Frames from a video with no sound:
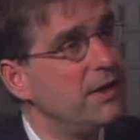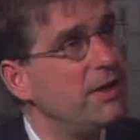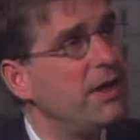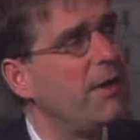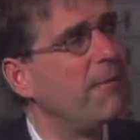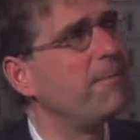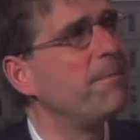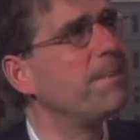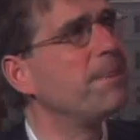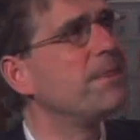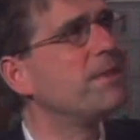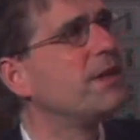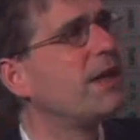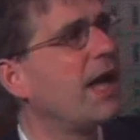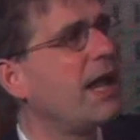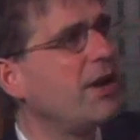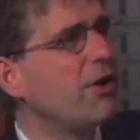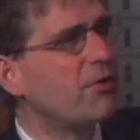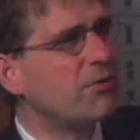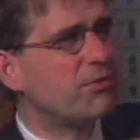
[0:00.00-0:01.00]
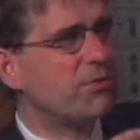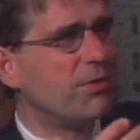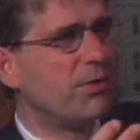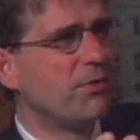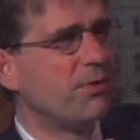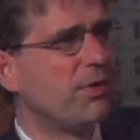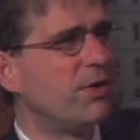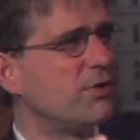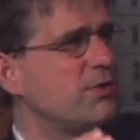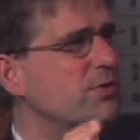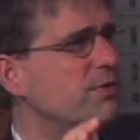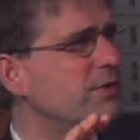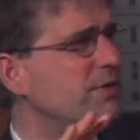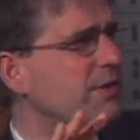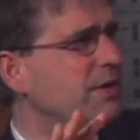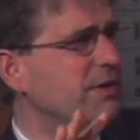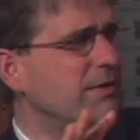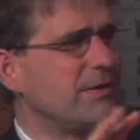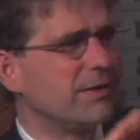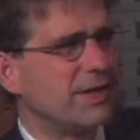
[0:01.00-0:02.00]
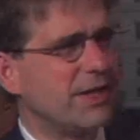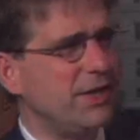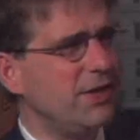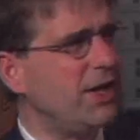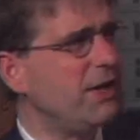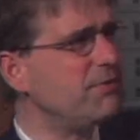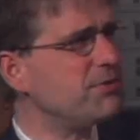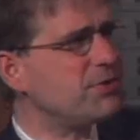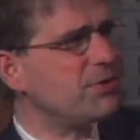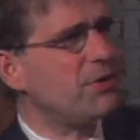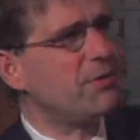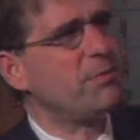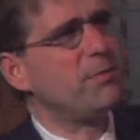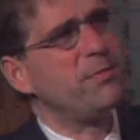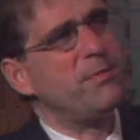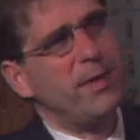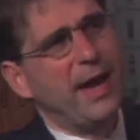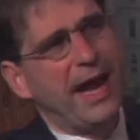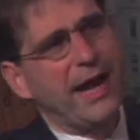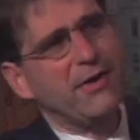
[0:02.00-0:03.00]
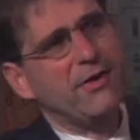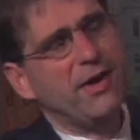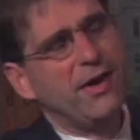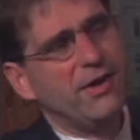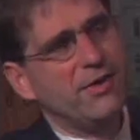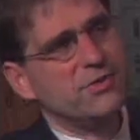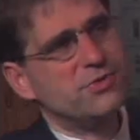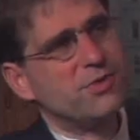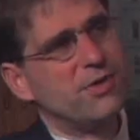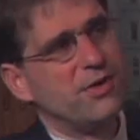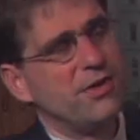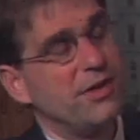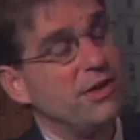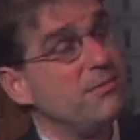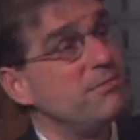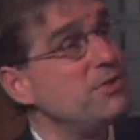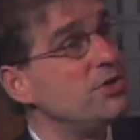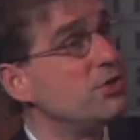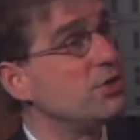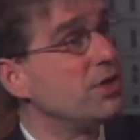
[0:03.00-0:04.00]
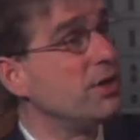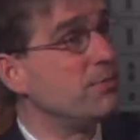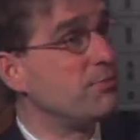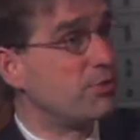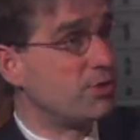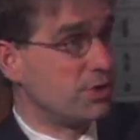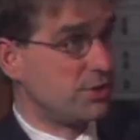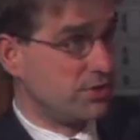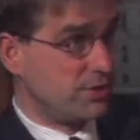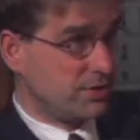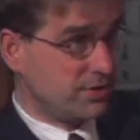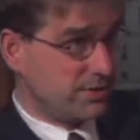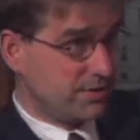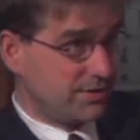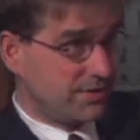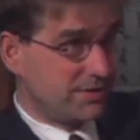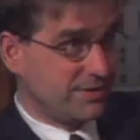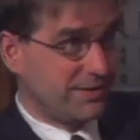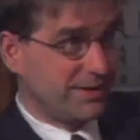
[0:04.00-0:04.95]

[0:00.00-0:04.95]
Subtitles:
Now, to kind of go through, can you give us a little bit of background on sort of the Michigan prisons